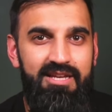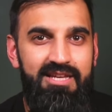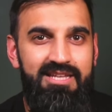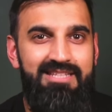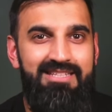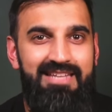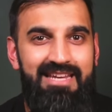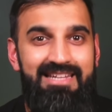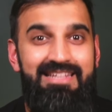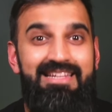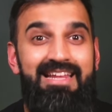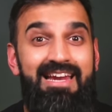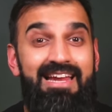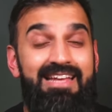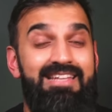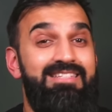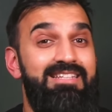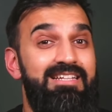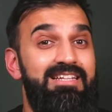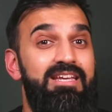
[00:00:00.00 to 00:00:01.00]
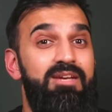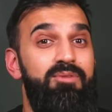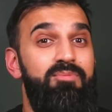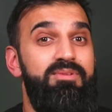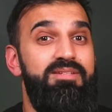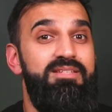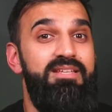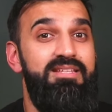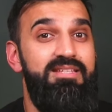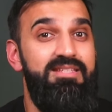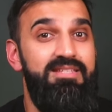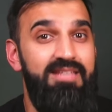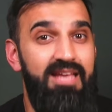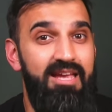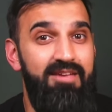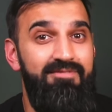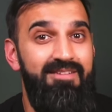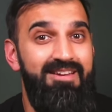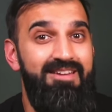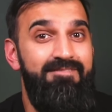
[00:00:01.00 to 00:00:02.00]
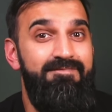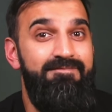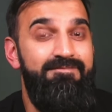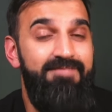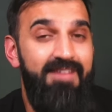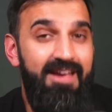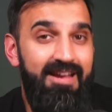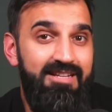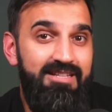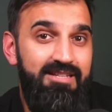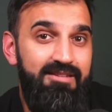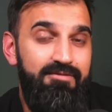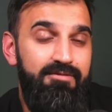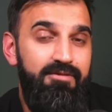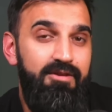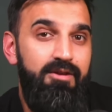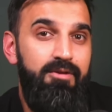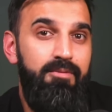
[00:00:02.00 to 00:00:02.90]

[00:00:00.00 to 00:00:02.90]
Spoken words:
stated that actually it was a safe and effective